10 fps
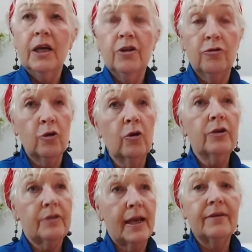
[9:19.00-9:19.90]
You
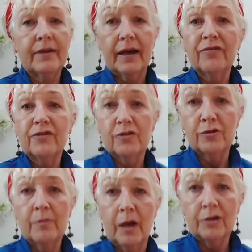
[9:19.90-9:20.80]
don't tend to have to
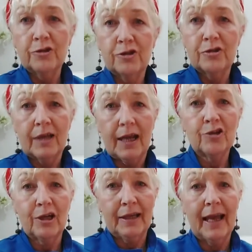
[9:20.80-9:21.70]
do much to
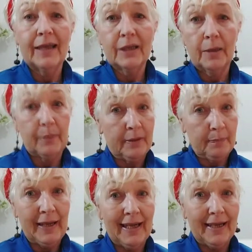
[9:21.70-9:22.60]
actually end up in
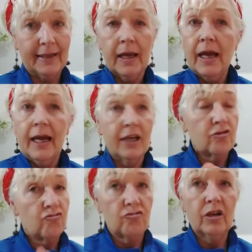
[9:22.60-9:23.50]
pain.
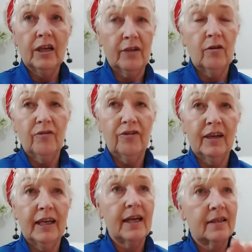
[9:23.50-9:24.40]
It's really not
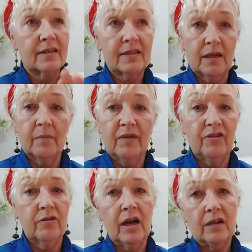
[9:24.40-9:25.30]
funny. And some of
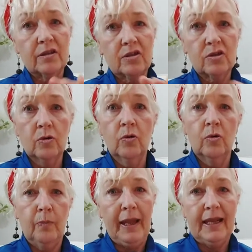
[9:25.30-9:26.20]
you are
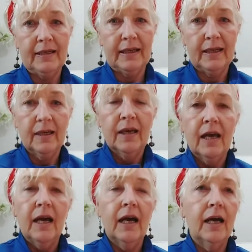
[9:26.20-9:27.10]
so bendy
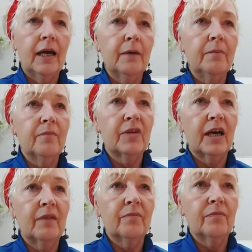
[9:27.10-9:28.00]

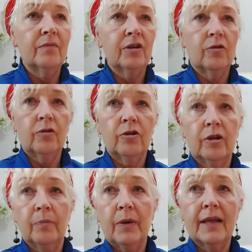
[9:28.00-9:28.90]
that, you know, you
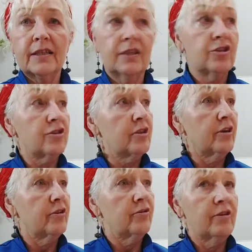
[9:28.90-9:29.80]
can practically just
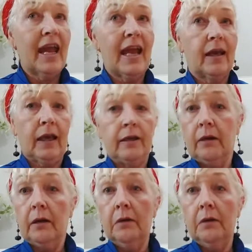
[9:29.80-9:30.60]
turn your neck and